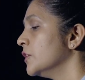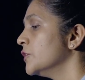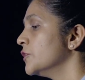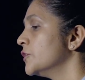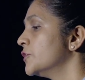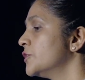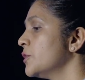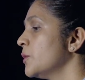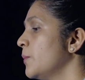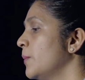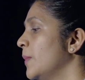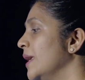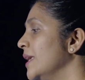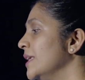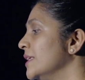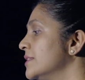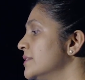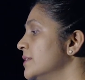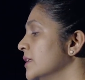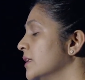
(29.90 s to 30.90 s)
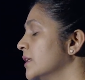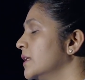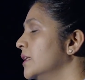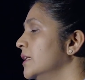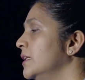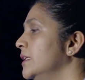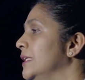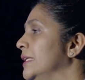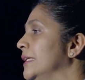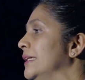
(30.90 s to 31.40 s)
low resolution.
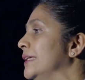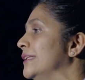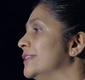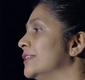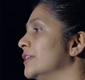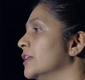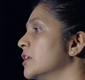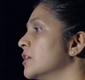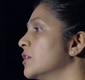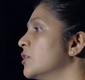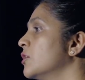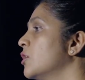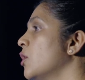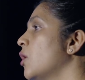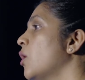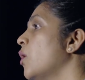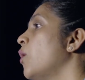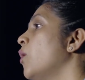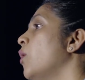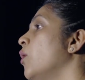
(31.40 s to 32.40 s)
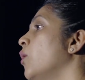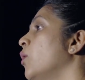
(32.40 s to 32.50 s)
FISH technologies,